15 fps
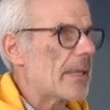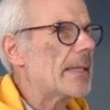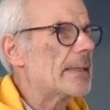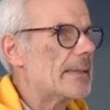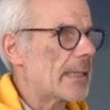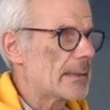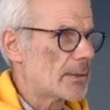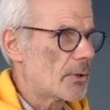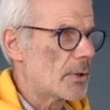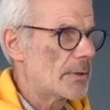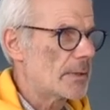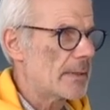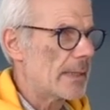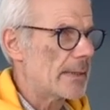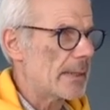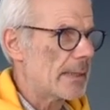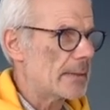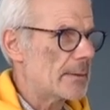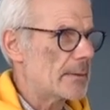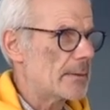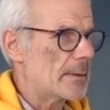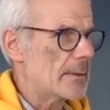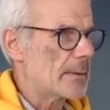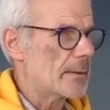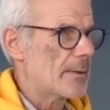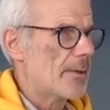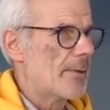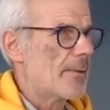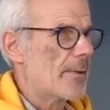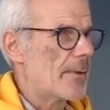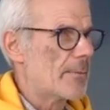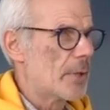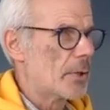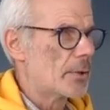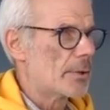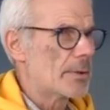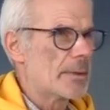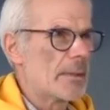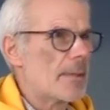it does not say anything about